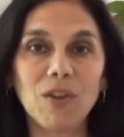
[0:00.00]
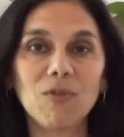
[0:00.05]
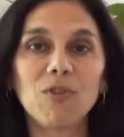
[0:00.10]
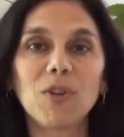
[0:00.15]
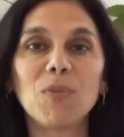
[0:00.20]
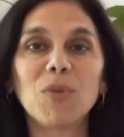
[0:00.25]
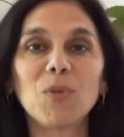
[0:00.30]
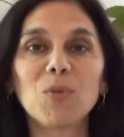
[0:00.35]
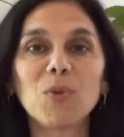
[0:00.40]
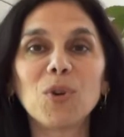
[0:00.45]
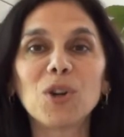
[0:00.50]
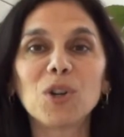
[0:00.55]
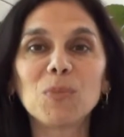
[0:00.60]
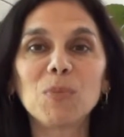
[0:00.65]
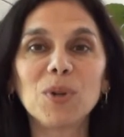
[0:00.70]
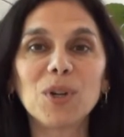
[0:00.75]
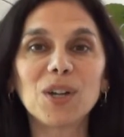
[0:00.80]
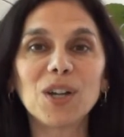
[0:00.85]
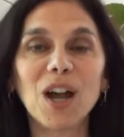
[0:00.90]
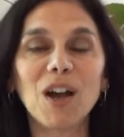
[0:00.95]
from the
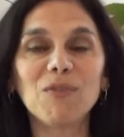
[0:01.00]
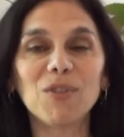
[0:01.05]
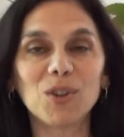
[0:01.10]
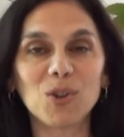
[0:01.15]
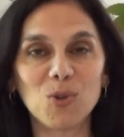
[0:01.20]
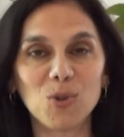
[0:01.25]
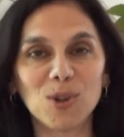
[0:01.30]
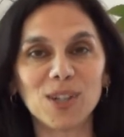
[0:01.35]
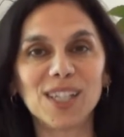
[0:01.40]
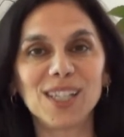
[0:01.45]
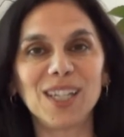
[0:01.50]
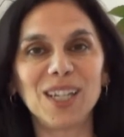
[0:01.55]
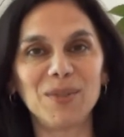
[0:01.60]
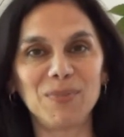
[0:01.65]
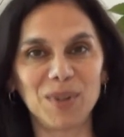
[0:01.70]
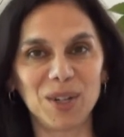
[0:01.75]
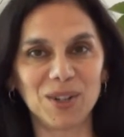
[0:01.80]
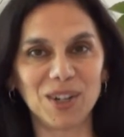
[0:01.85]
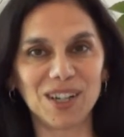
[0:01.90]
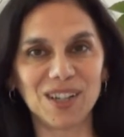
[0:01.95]
Workbook of A Course
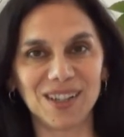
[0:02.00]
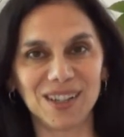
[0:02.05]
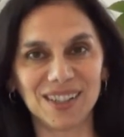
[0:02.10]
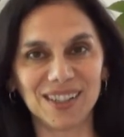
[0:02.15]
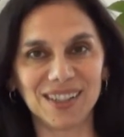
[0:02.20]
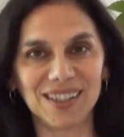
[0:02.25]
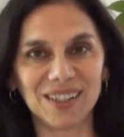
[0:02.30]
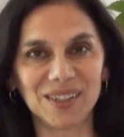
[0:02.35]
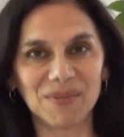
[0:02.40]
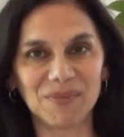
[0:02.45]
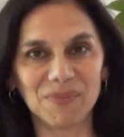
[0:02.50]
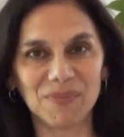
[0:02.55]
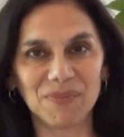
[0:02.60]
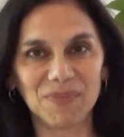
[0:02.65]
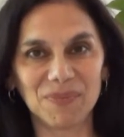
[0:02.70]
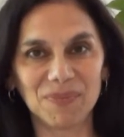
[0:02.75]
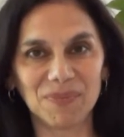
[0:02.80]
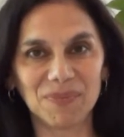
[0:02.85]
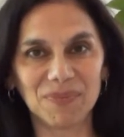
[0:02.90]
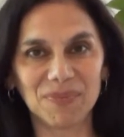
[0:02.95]
in Miracles.
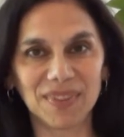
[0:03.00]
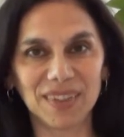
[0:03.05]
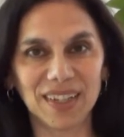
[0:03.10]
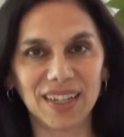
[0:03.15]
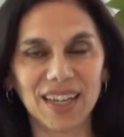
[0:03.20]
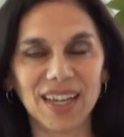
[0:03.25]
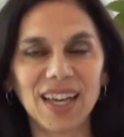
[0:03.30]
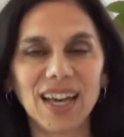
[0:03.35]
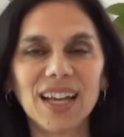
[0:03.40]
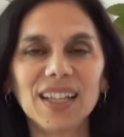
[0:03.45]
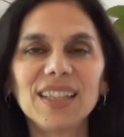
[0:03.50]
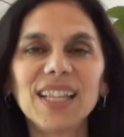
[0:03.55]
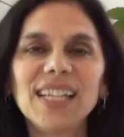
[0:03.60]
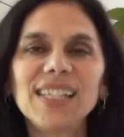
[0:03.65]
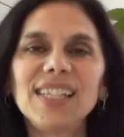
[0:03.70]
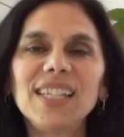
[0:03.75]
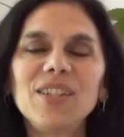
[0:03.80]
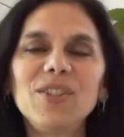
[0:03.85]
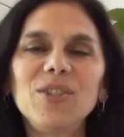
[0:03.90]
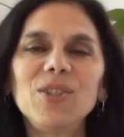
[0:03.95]

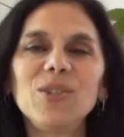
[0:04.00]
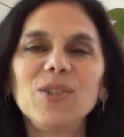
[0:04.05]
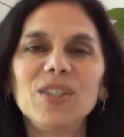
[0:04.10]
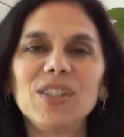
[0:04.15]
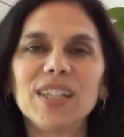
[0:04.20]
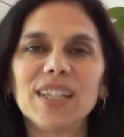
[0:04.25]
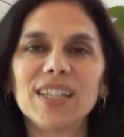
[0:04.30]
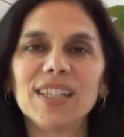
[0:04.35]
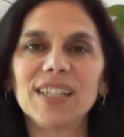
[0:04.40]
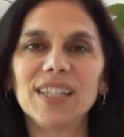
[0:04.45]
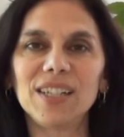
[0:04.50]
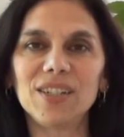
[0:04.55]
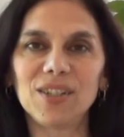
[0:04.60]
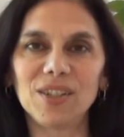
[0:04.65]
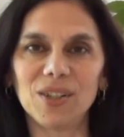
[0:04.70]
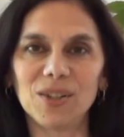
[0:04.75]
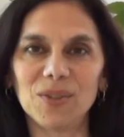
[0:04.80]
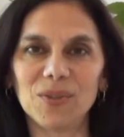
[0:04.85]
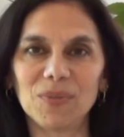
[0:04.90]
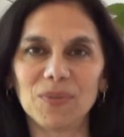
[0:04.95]
Lesson
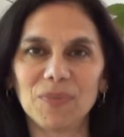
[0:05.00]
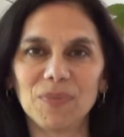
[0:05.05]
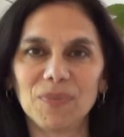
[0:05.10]
262.